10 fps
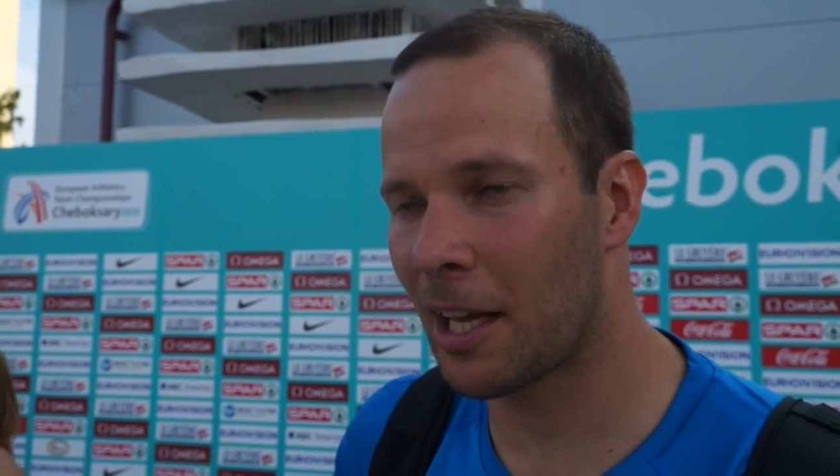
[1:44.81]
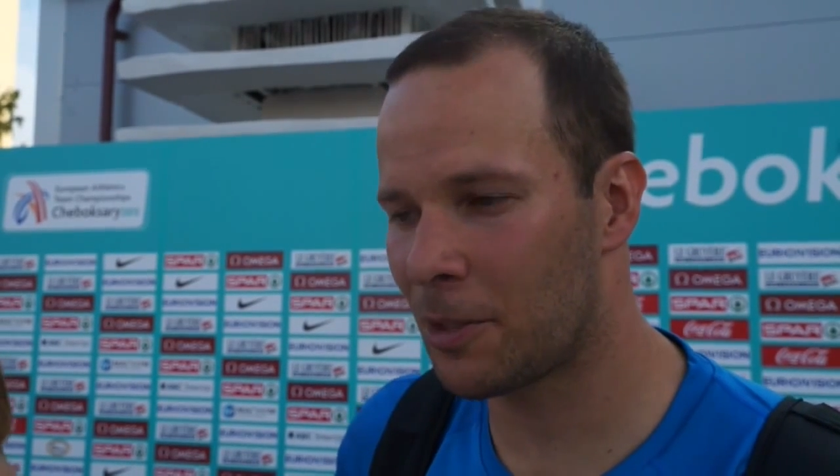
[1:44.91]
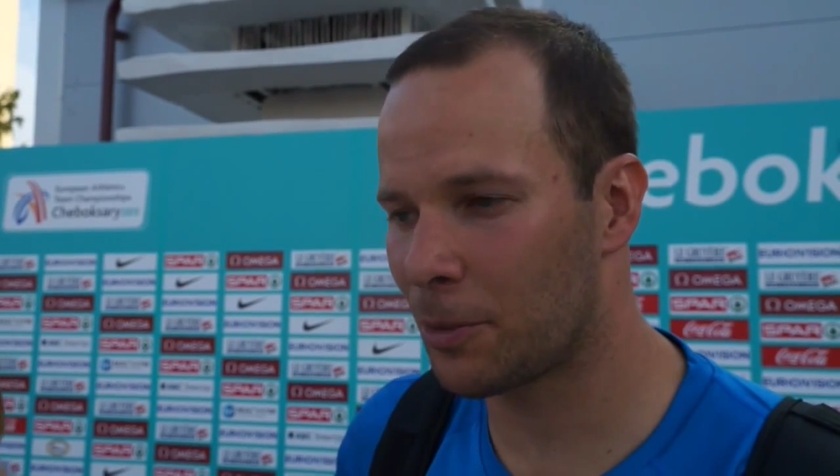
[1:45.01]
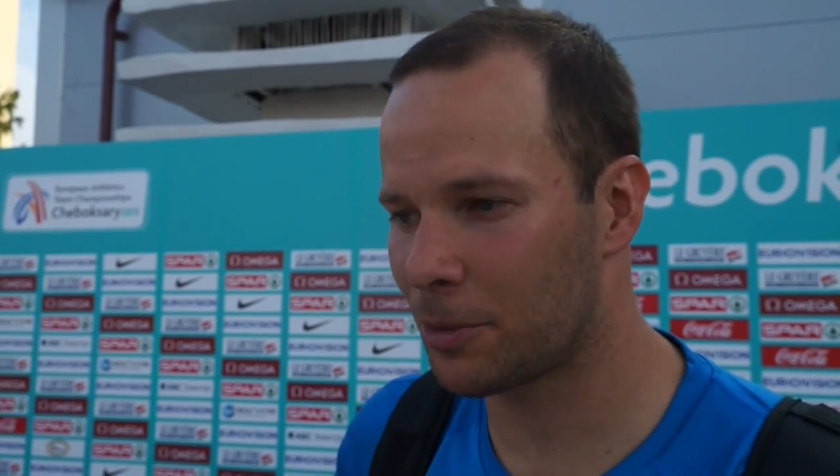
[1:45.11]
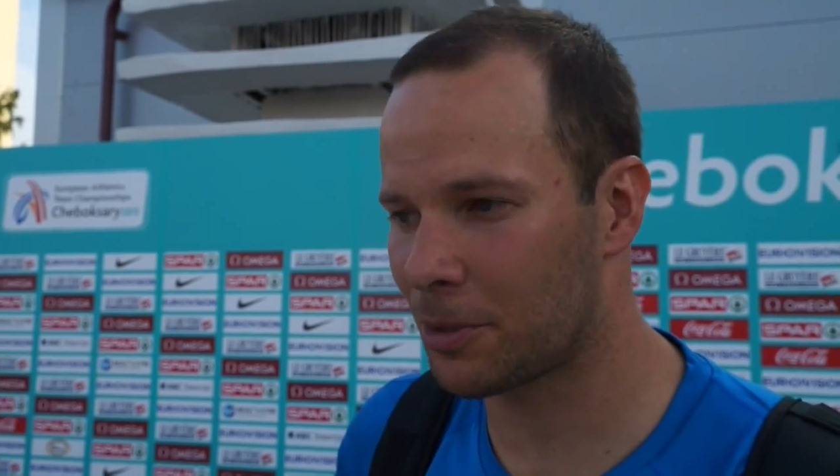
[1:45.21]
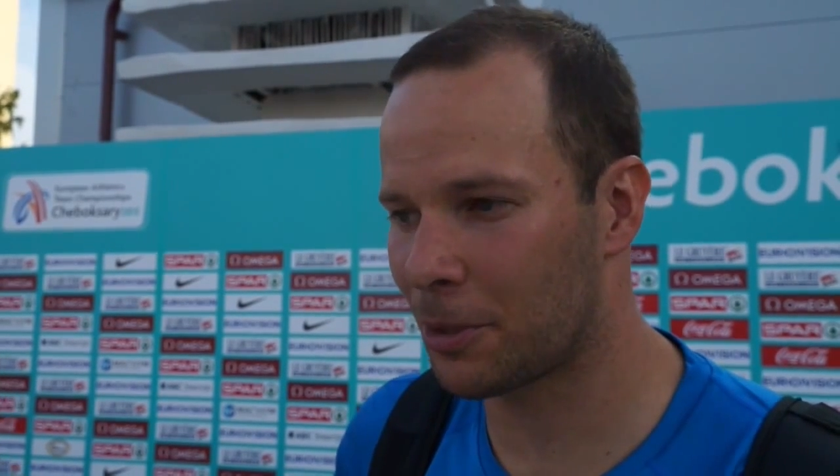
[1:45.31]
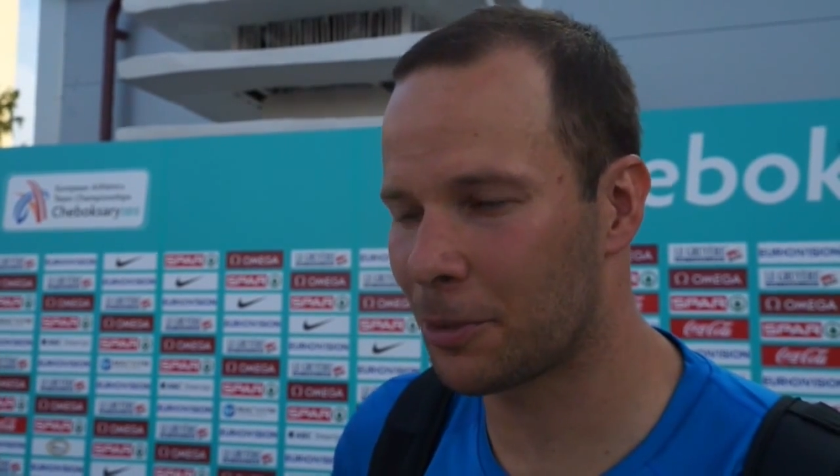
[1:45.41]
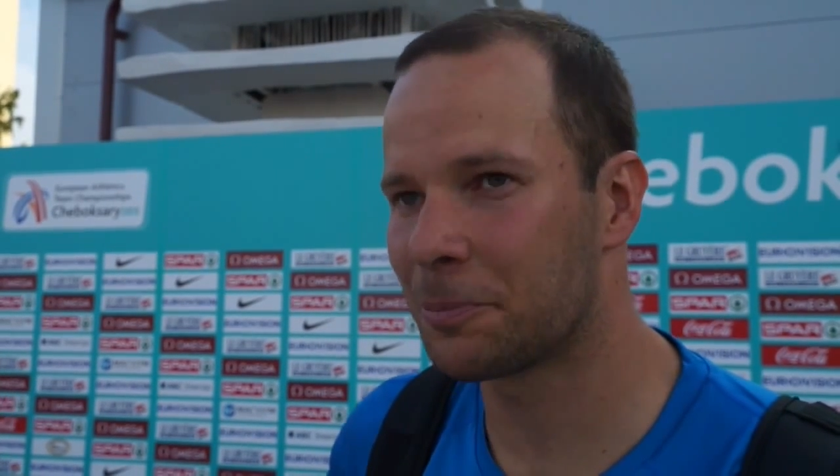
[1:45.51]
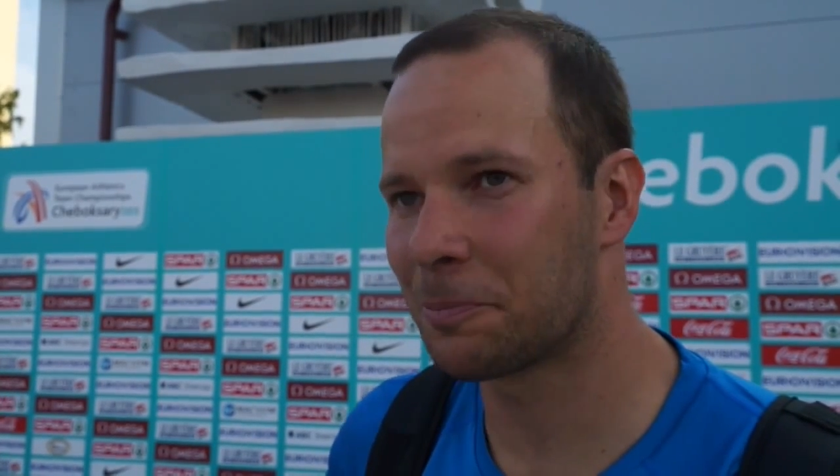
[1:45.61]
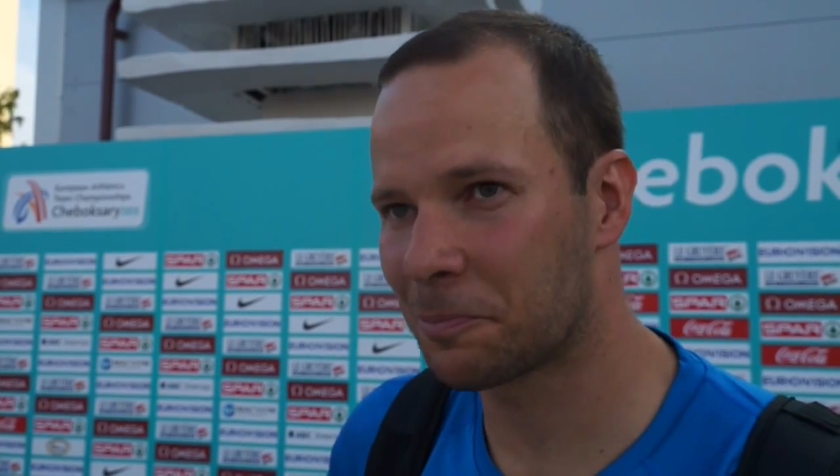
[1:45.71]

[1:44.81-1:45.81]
I do, so